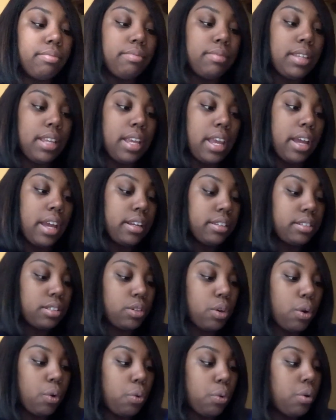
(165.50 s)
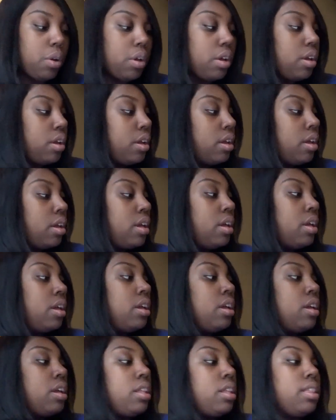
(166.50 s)
Yeah, so
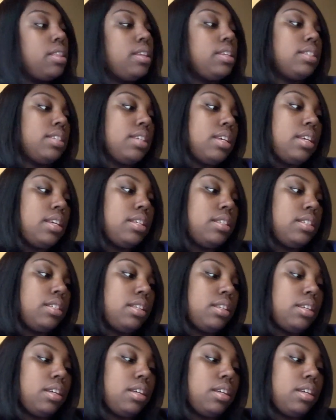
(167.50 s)
this is,